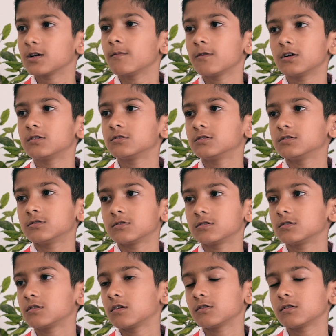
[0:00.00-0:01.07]
them on
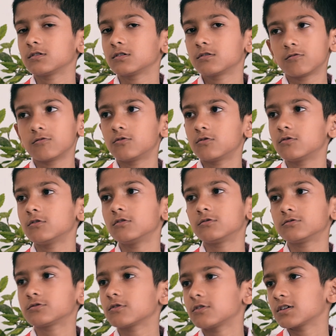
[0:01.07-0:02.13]

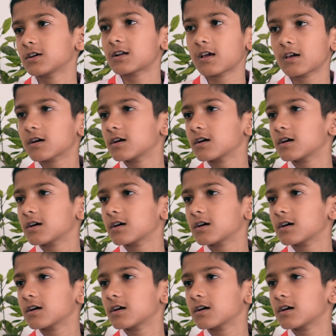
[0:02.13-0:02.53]
Google so that I